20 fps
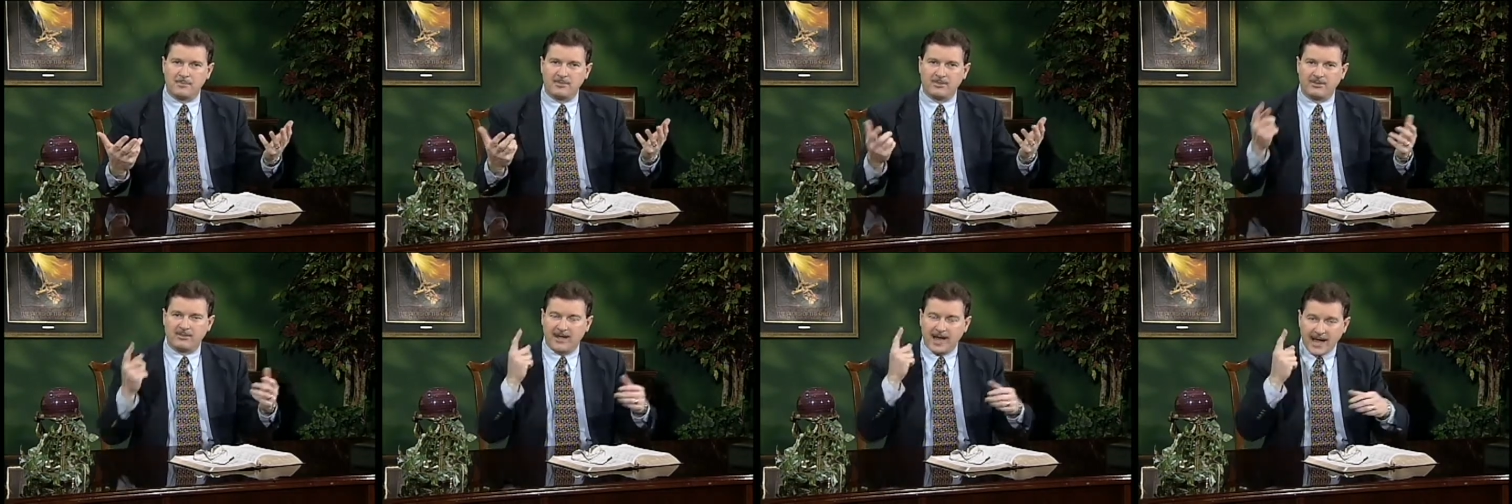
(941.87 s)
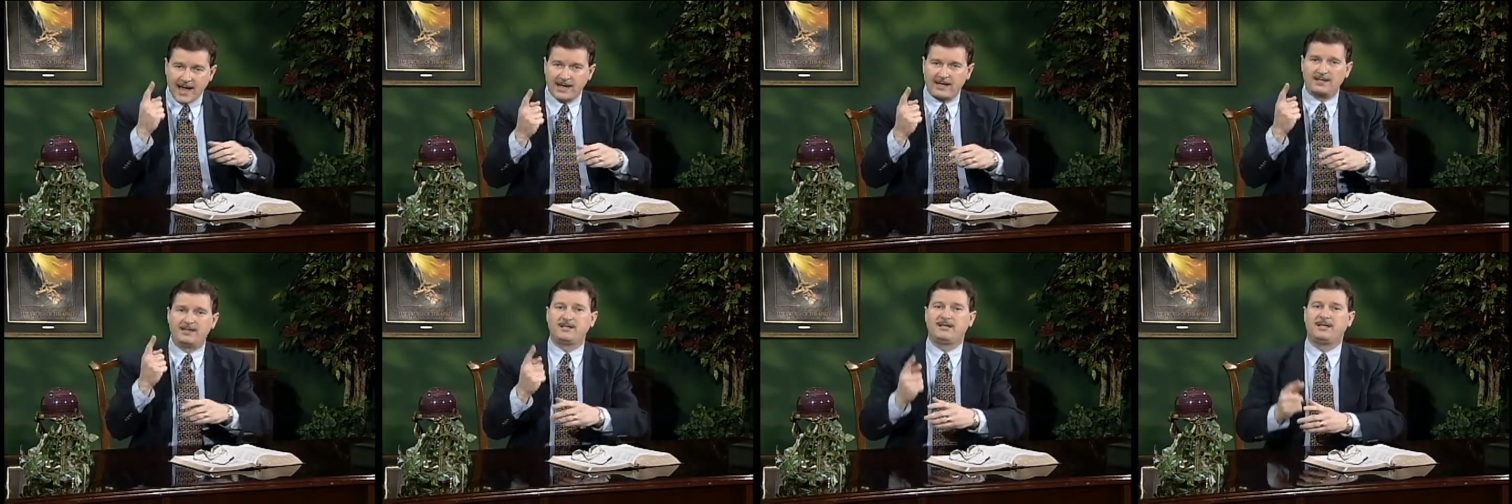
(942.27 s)
That
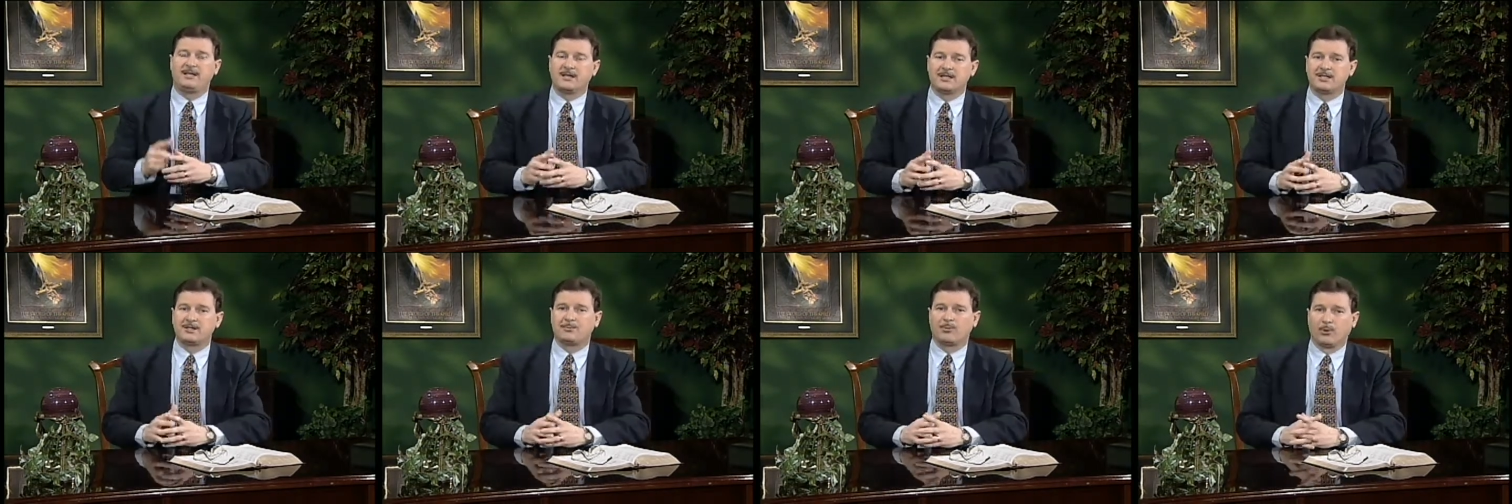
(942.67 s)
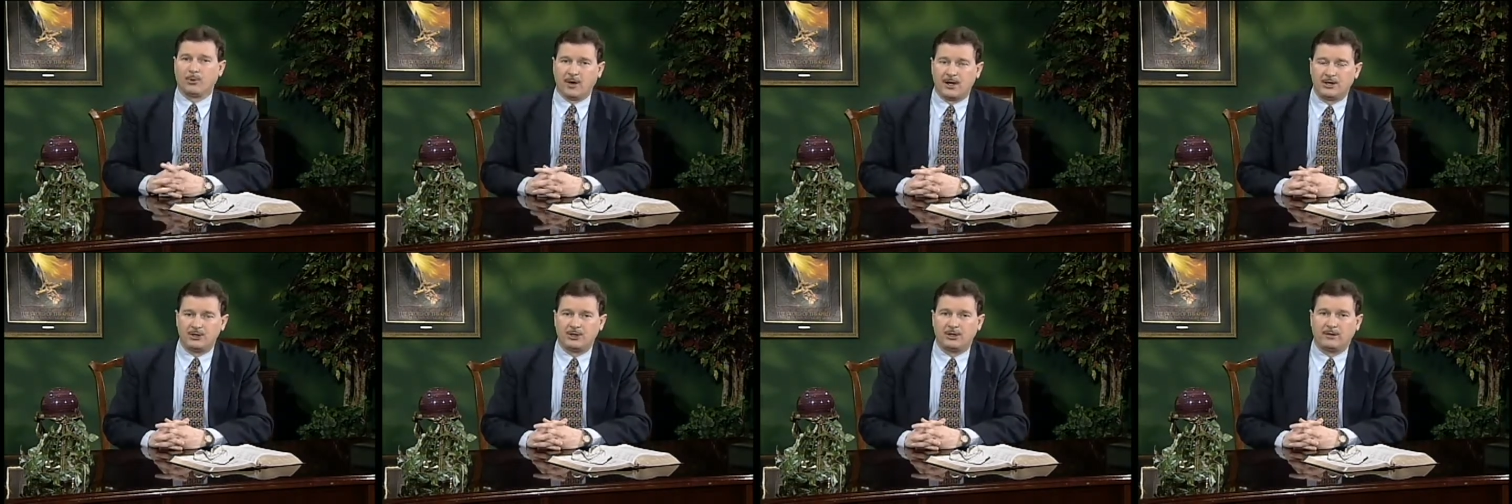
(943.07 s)
is the
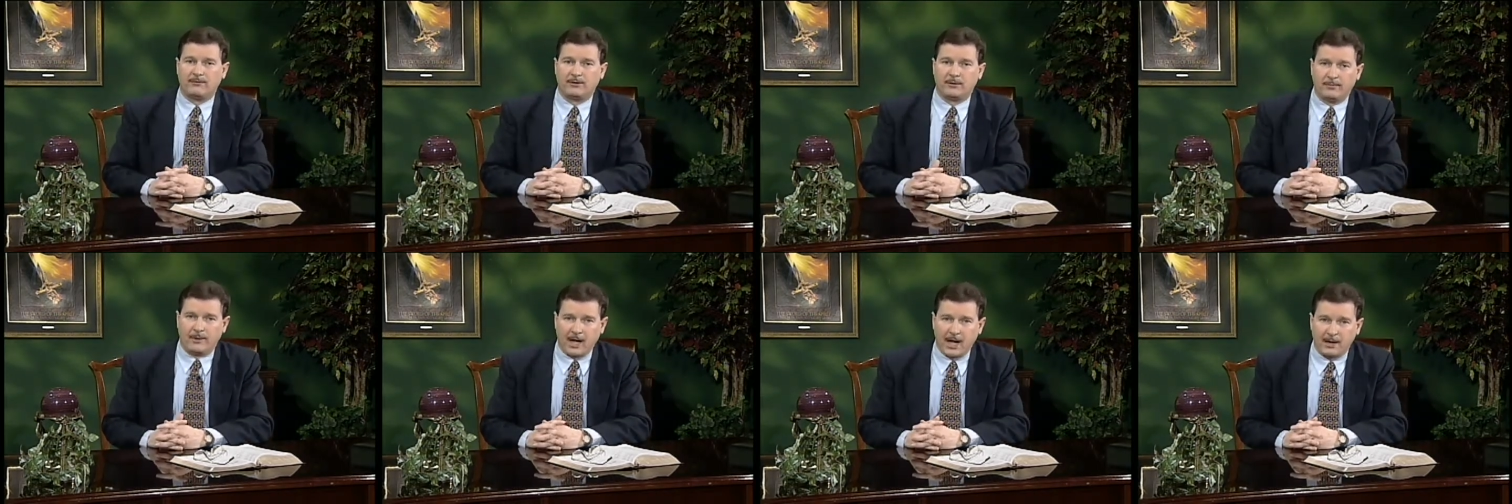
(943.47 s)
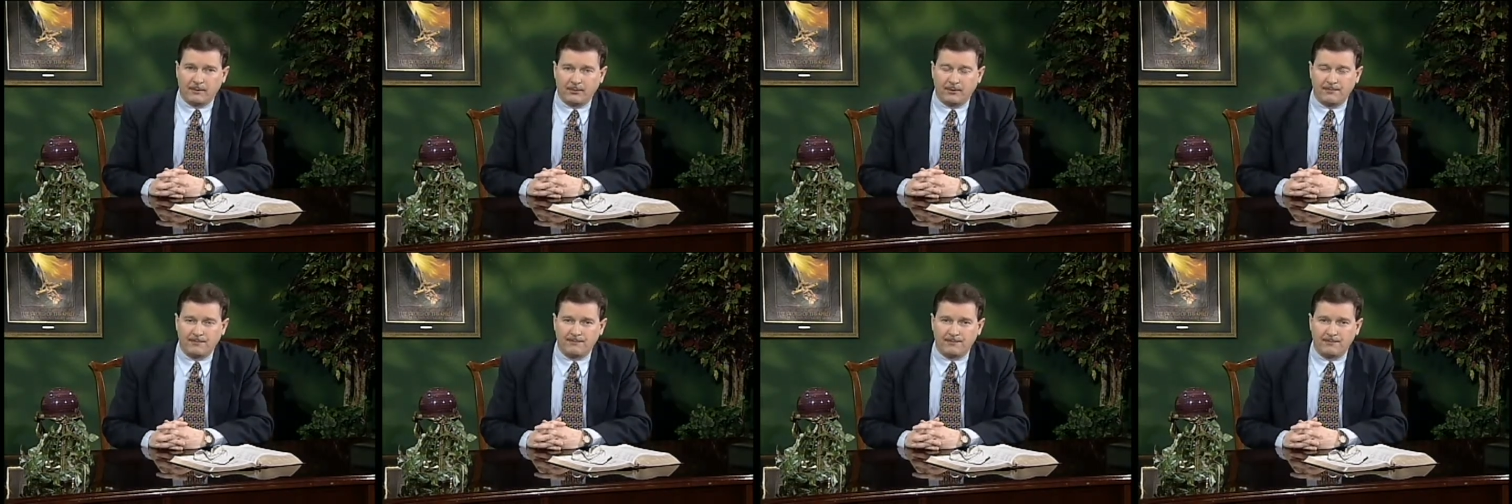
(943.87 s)
inspiration of the Bible.